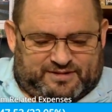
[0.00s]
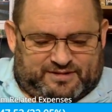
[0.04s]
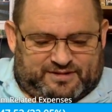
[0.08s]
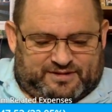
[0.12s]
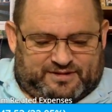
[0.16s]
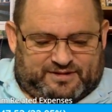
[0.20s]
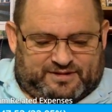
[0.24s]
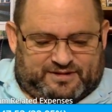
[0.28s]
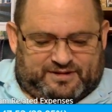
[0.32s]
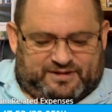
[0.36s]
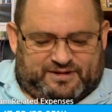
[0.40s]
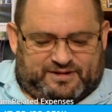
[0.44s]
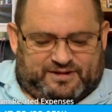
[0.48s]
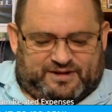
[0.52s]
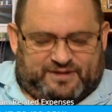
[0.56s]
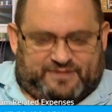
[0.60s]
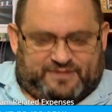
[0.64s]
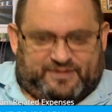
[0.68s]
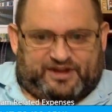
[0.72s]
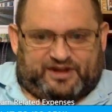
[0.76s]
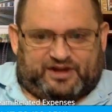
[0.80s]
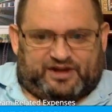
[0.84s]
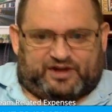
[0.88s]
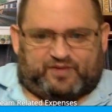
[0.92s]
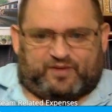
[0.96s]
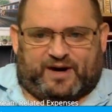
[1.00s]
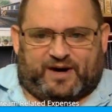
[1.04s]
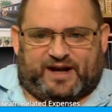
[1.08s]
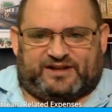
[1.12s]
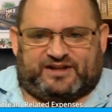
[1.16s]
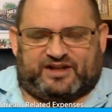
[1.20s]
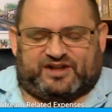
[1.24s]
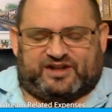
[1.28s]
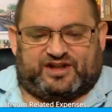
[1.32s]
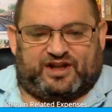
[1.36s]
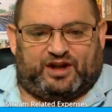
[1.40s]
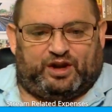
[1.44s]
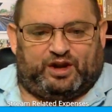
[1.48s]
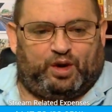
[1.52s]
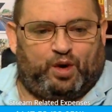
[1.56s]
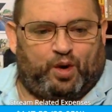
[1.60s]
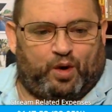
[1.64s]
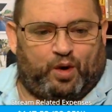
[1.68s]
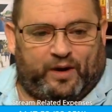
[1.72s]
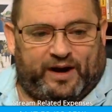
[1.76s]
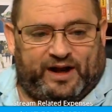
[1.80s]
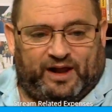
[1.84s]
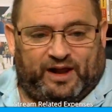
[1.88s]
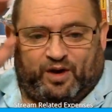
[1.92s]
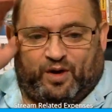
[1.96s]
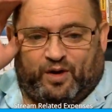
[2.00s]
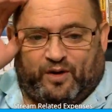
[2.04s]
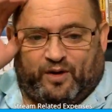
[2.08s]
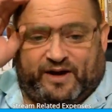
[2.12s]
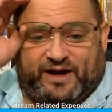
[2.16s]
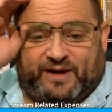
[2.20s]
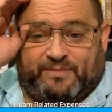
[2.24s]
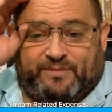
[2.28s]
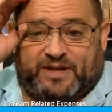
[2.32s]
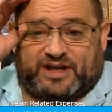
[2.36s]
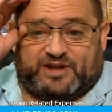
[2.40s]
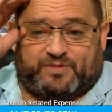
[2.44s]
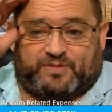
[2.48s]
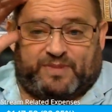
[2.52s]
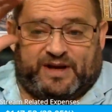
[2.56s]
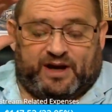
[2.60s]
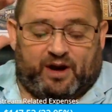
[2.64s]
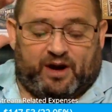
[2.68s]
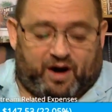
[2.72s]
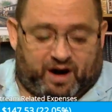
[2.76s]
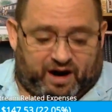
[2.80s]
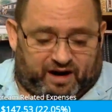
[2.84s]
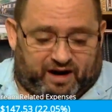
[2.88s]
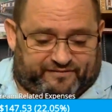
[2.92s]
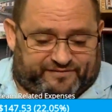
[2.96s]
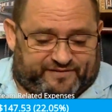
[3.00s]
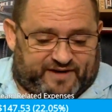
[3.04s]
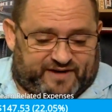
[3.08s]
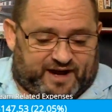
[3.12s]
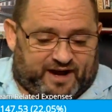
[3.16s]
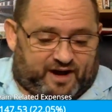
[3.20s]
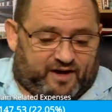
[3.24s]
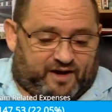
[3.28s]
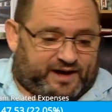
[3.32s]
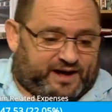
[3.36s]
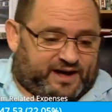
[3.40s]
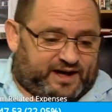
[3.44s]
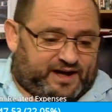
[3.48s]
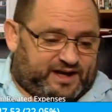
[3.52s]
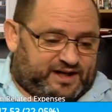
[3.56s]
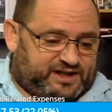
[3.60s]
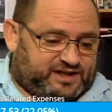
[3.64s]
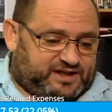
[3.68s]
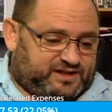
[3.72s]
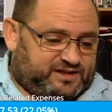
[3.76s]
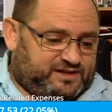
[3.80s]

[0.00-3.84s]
Let me just write this to Lori. Lori must be off now, I guess.